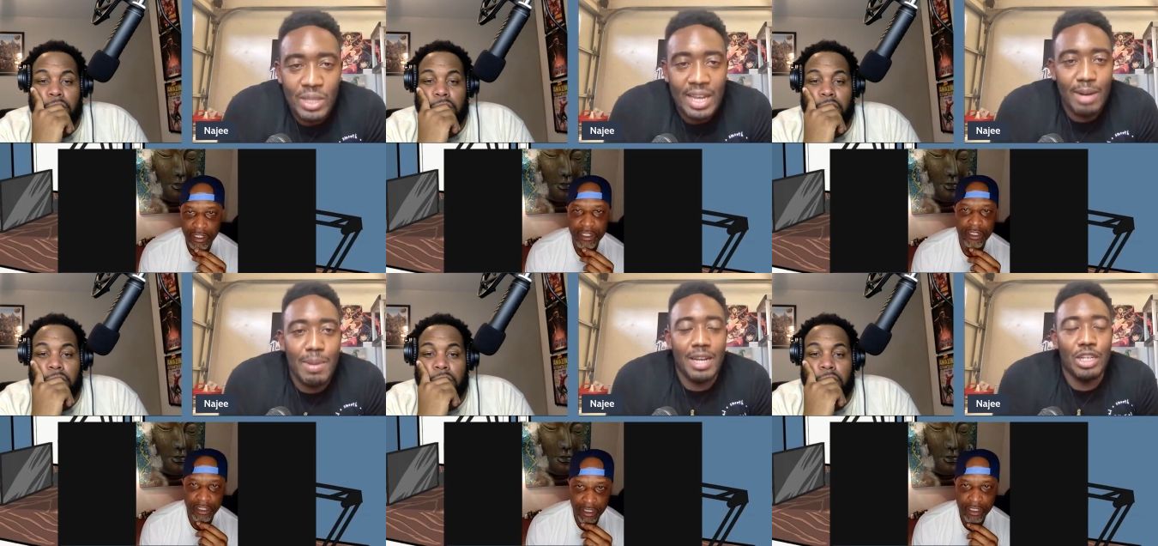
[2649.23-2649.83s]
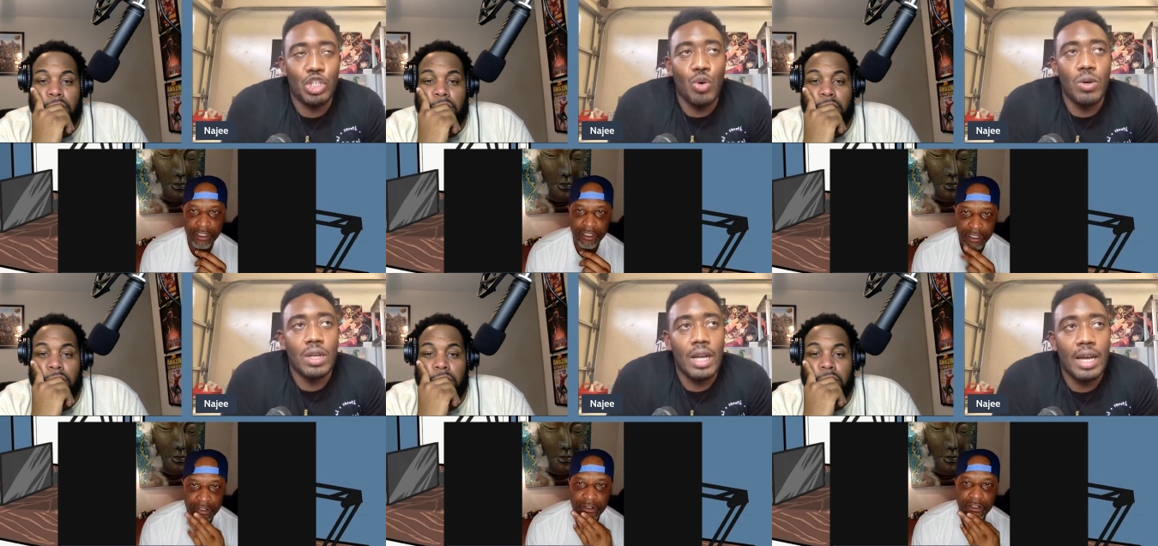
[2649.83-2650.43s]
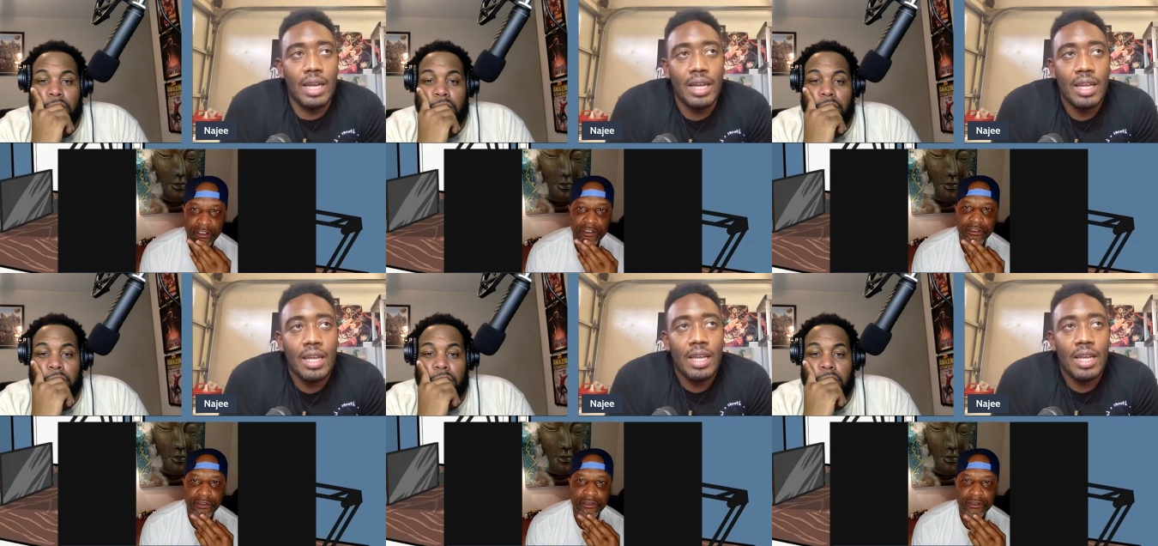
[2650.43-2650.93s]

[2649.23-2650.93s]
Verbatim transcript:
Speaker 1: thinking about a
Speaker 2: Joker, like